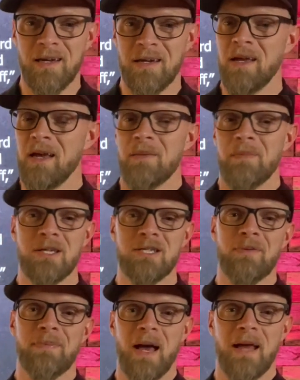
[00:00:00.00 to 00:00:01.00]
And Moses
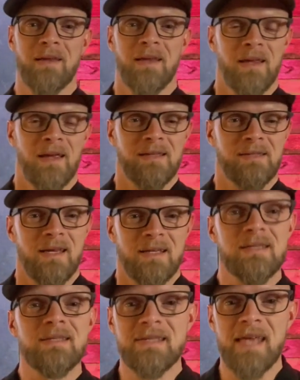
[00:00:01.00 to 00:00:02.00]
replied, it's
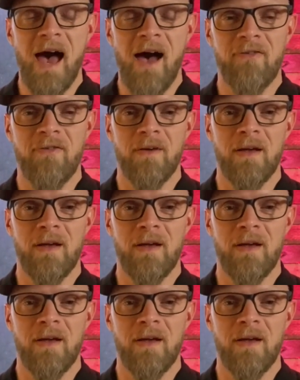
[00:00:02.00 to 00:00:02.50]
a staff.